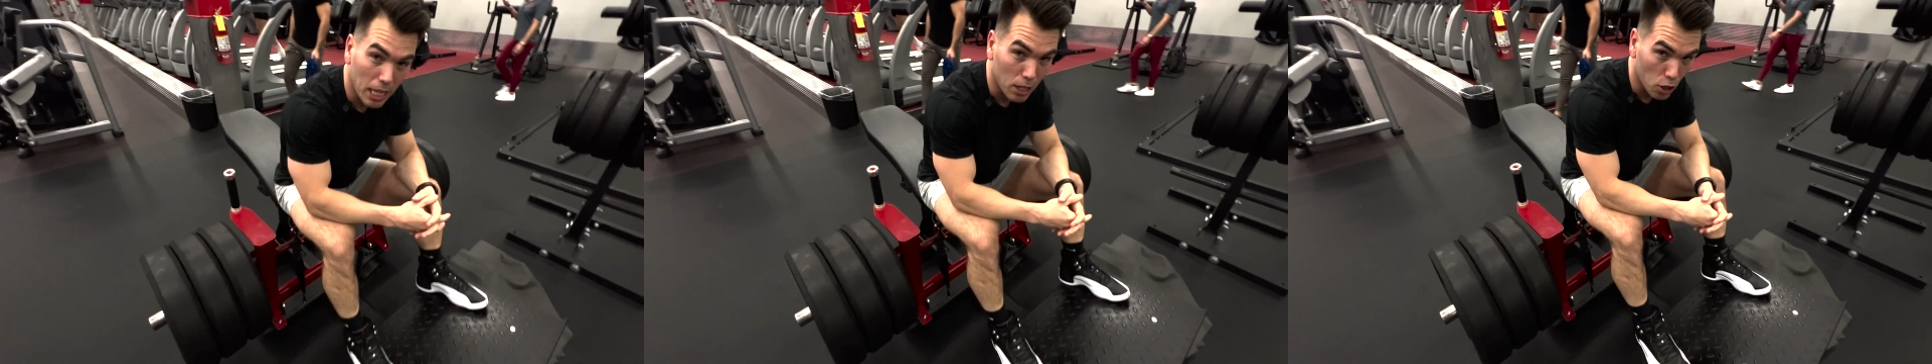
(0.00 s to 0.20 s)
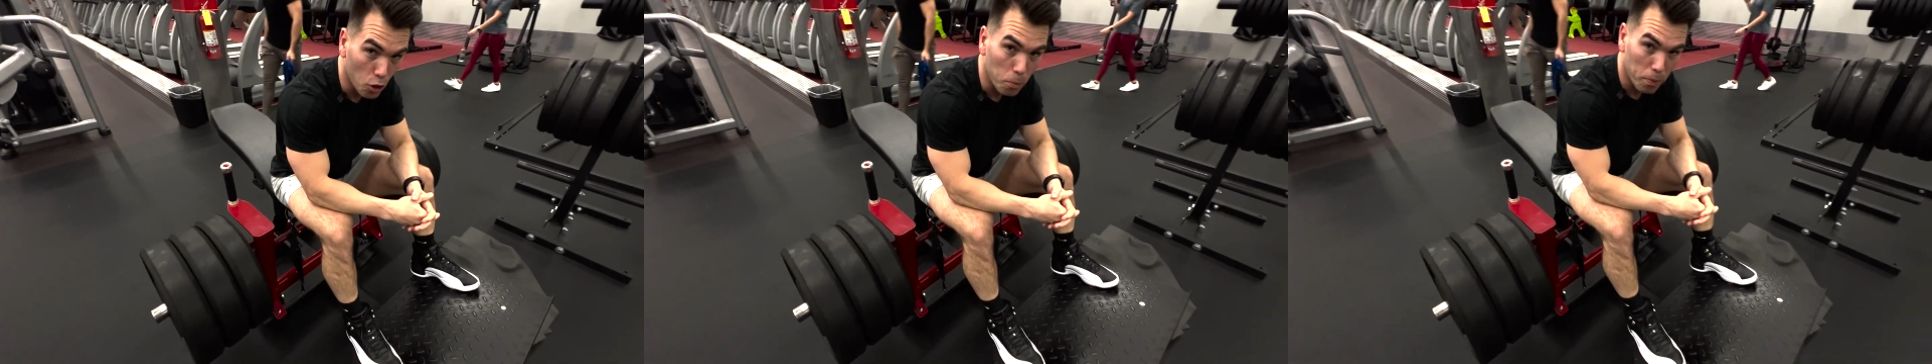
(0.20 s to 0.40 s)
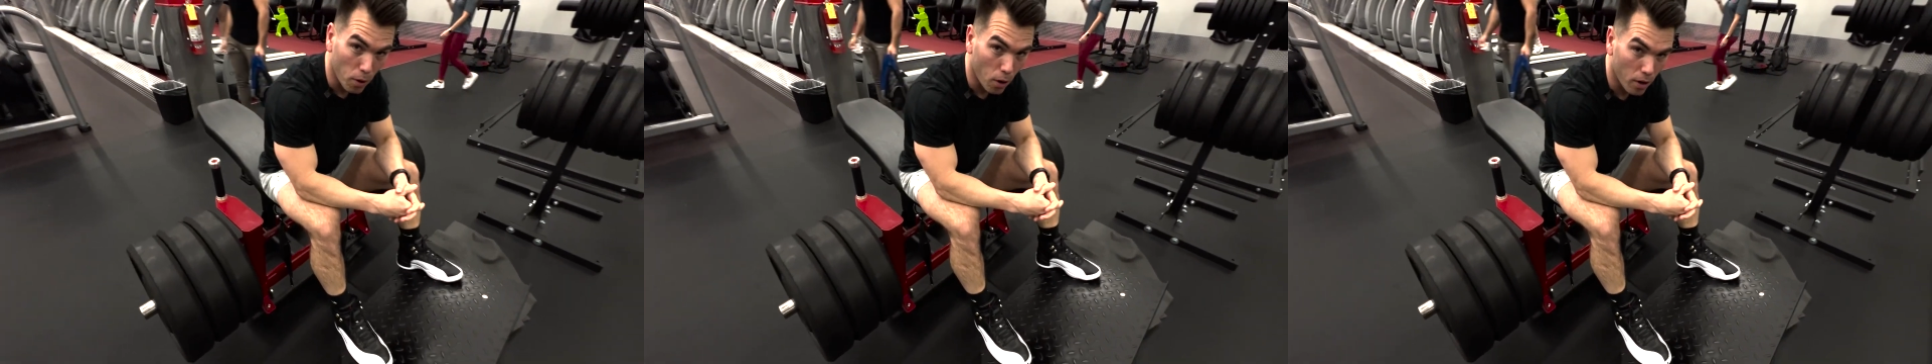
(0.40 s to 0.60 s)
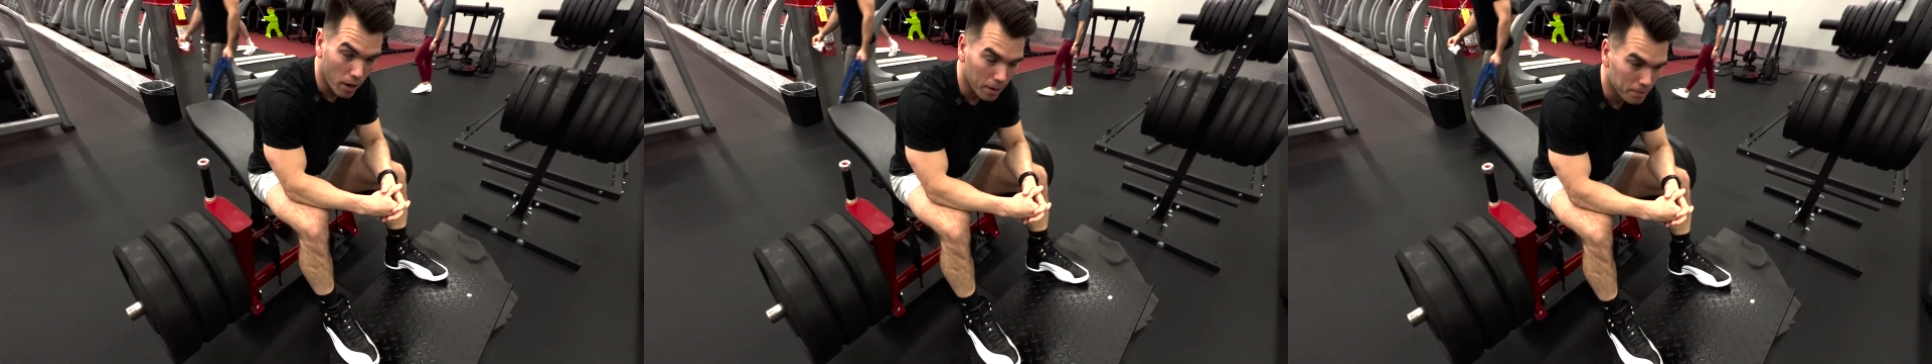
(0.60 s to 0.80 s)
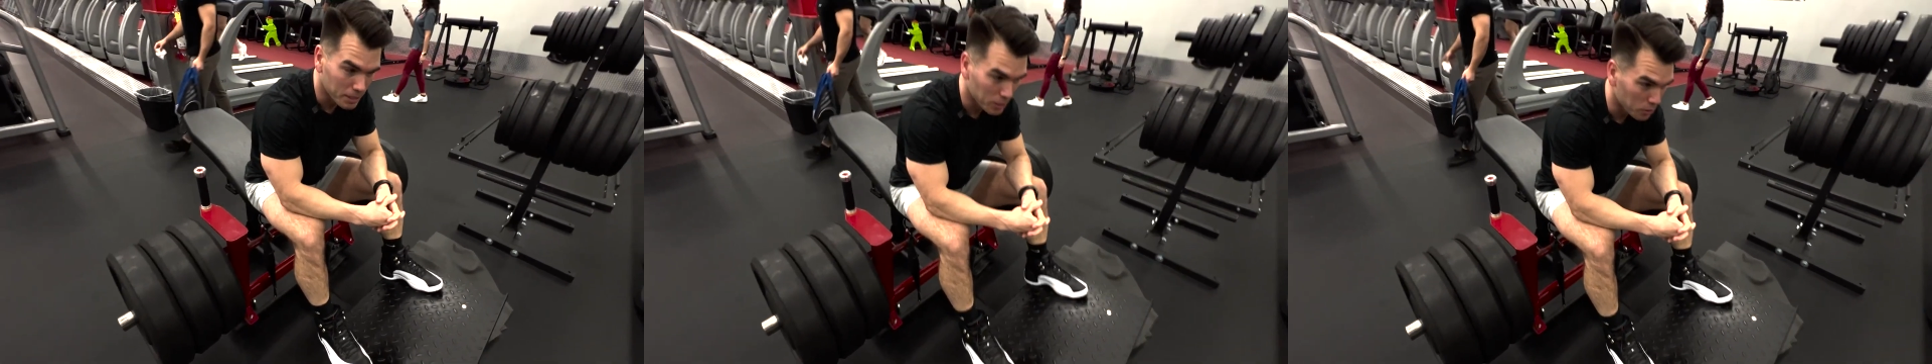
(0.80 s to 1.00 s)
group
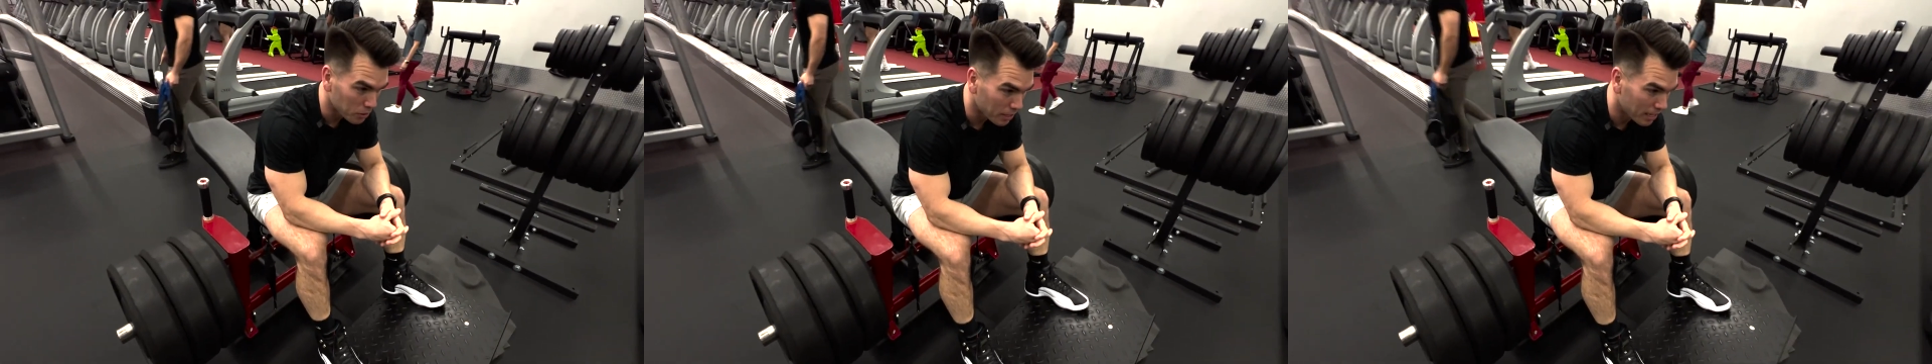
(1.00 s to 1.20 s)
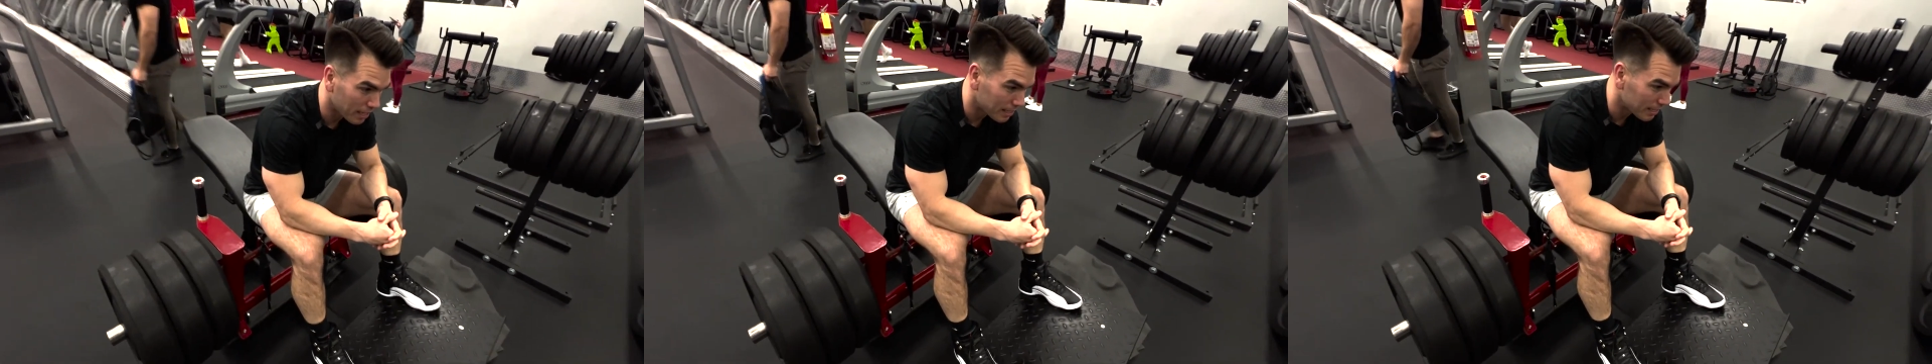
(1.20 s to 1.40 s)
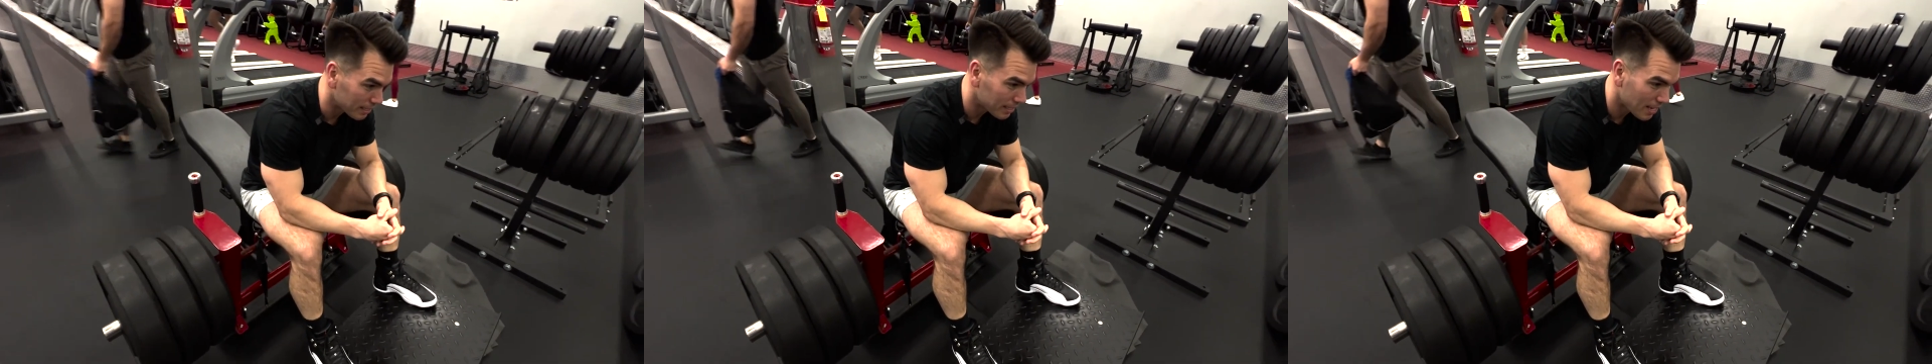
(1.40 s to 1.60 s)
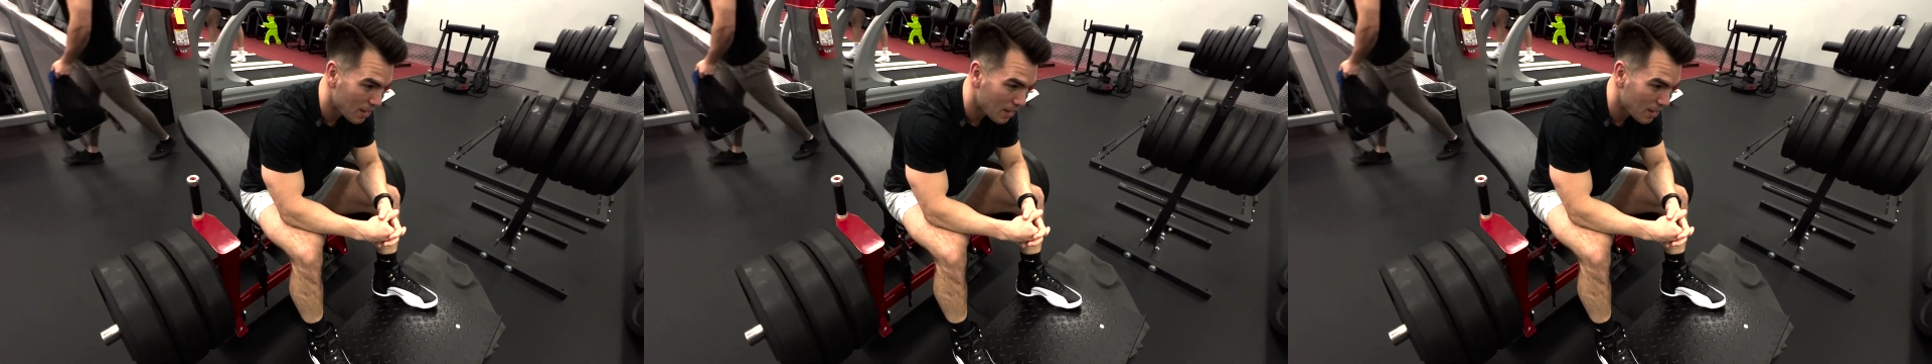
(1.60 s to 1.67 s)
program soon because